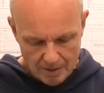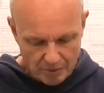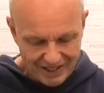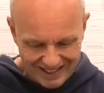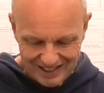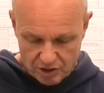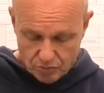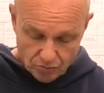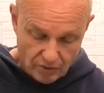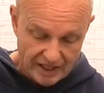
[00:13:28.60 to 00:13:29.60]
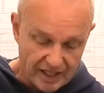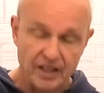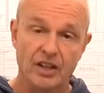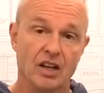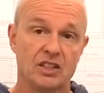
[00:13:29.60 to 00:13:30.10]
But it is really
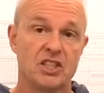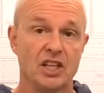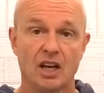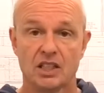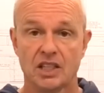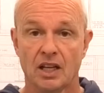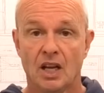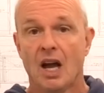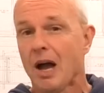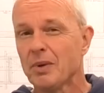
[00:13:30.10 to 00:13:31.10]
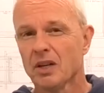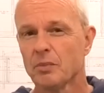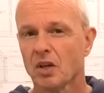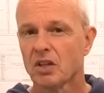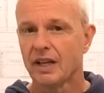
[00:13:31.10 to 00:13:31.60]
a nice charger. I mean, I'm
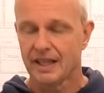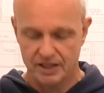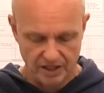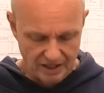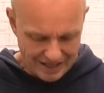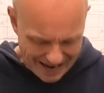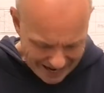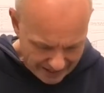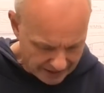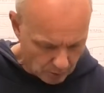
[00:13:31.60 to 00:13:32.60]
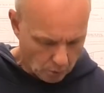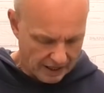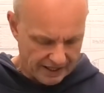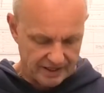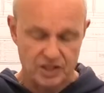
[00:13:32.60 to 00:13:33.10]
not connected in any
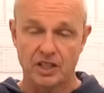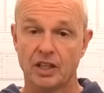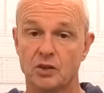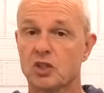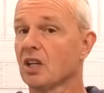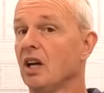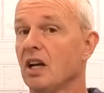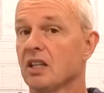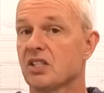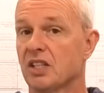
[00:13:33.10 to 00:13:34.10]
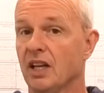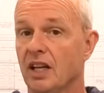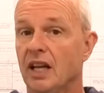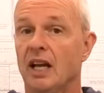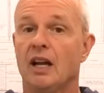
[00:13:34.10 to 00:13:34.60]
way to
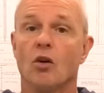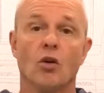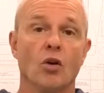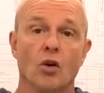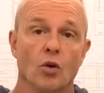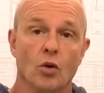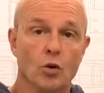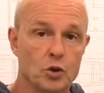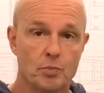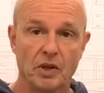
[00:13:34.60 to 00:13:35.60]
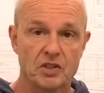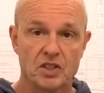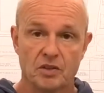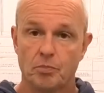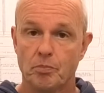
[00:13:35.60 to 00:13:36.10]
SkyRC or
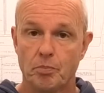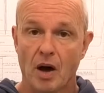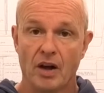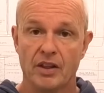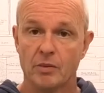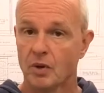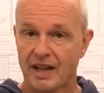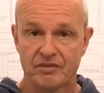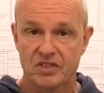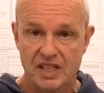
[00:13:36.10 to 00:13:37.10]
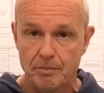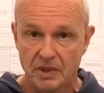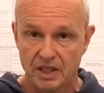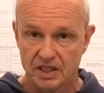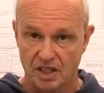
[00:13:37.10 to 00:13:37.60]
sponsored by them. They haven't sent
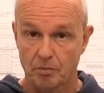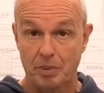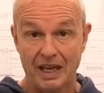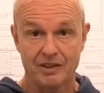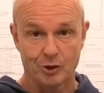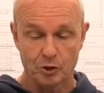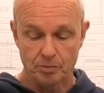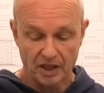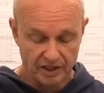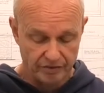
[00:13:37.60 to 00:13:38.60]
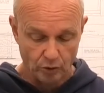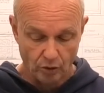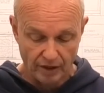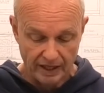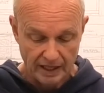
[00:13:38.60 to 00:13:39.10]
me this, I paid good money
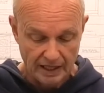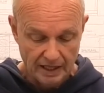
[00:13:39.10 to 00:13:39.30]
for it.